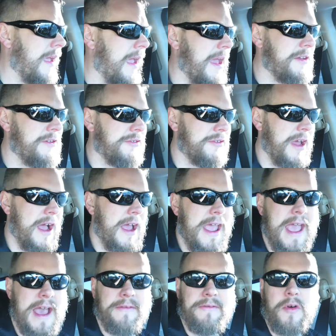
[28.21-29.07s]
Andrew and
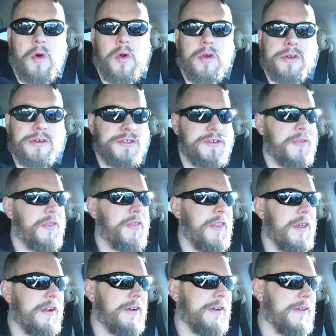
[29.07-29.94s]
I have Orange
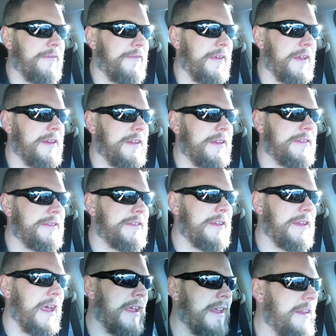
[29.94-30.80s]
Theory Fitness
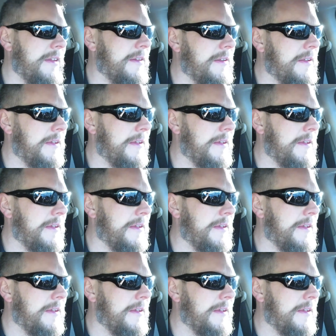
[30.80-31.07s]
tonight.